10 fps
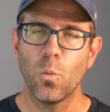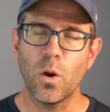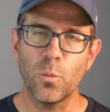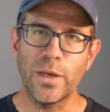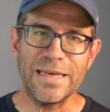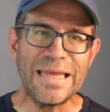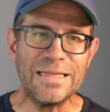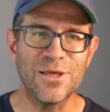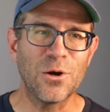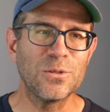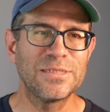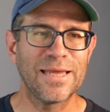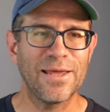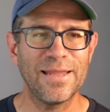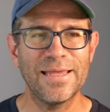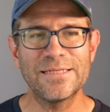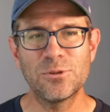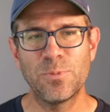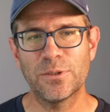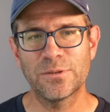What we need though to get
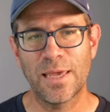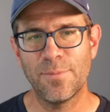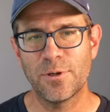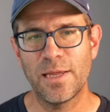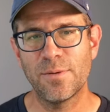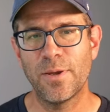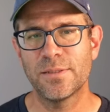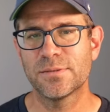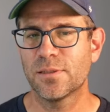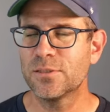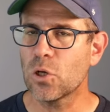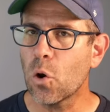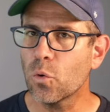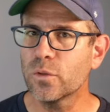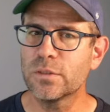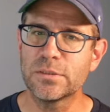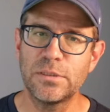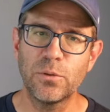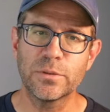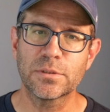into build Kmer database is only the
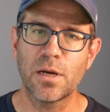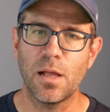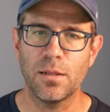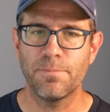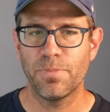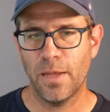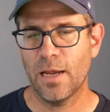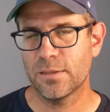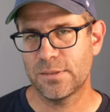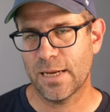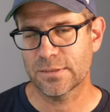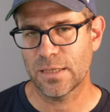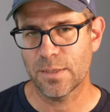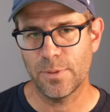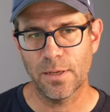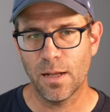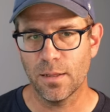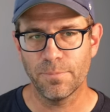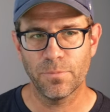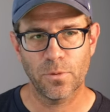sequence column and the taxonomy
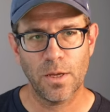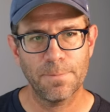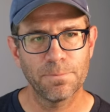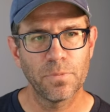column, okay?